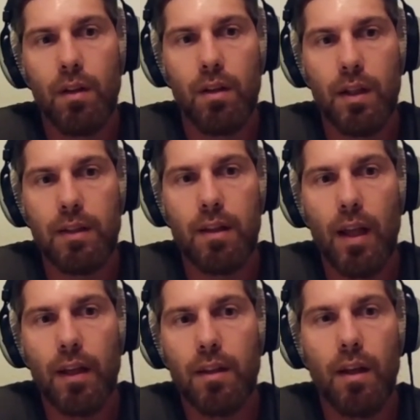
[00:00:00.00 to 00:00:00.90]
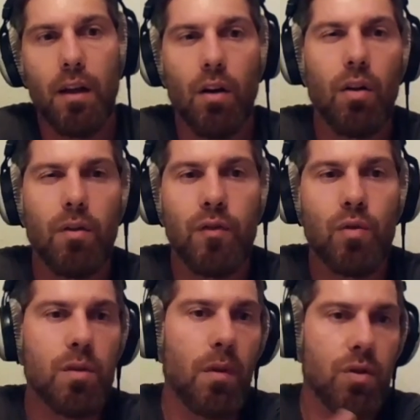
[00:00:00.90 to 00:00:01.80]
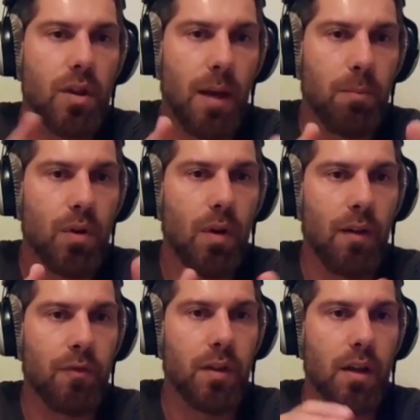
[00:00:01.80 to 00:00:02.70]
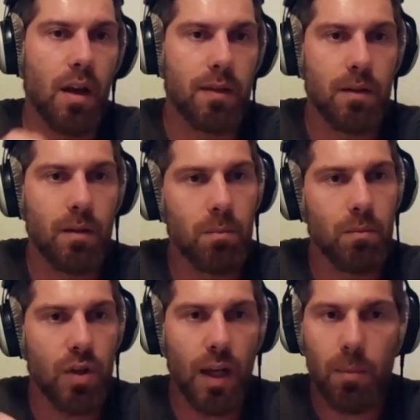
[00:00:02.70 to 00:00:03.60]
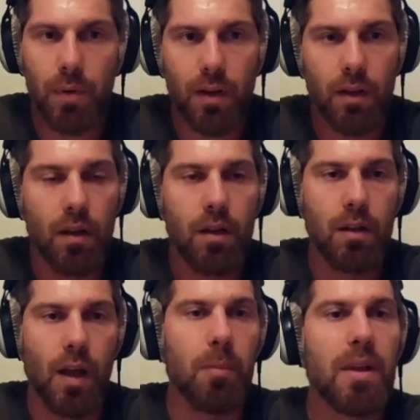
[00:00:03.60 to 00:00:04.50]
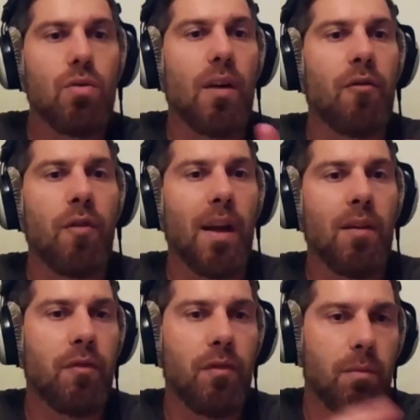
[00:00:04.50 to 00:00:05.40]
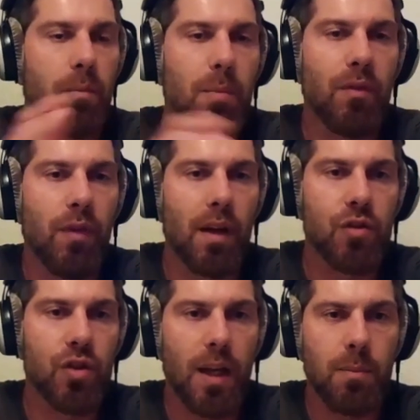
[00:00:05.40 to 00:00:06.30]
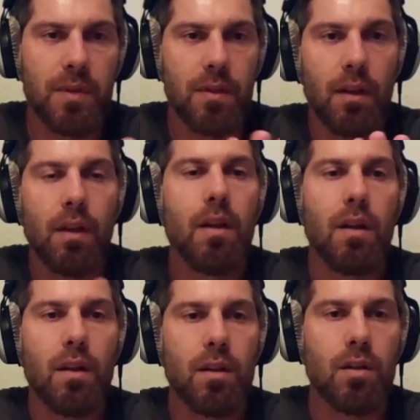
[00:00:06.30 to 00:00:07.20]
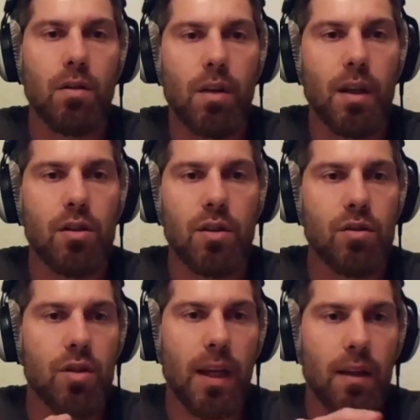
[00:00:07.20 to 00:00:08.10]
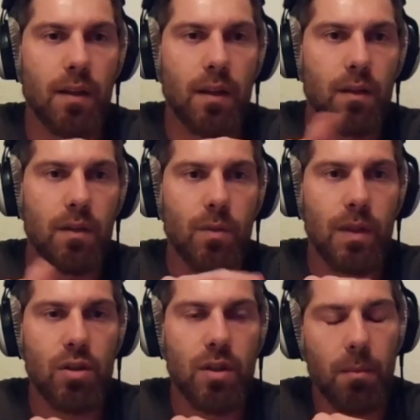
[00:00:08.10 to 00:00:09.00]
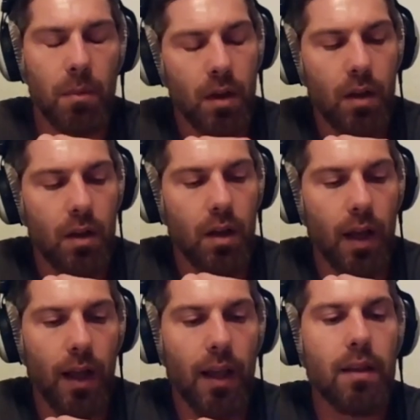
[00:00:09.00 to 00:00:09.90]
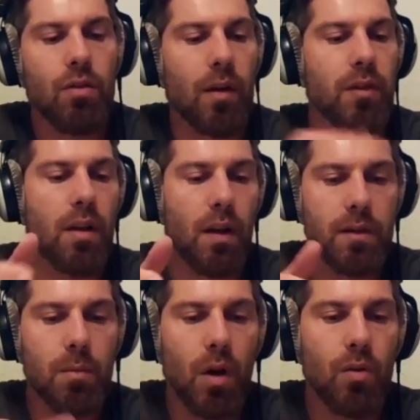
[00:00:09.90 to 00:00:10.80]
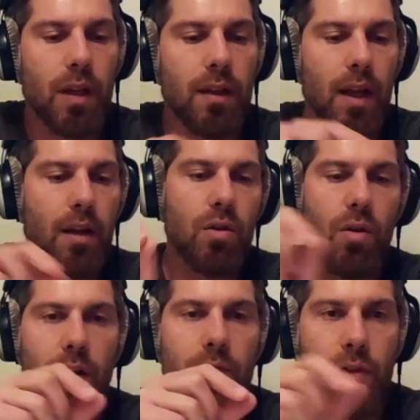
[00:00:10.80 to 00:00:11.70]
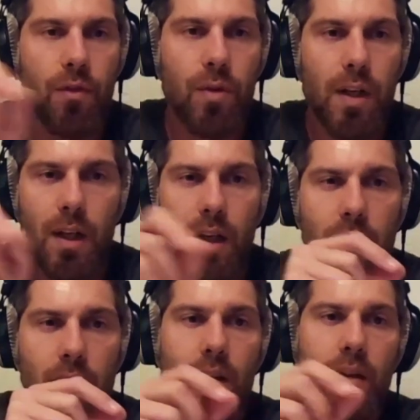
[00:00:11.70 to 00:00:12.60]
it's like on Future Motion app, you have the custom shaping. I mean, you have five shapes. You can just switch them, and you have the custom mode, and then you have three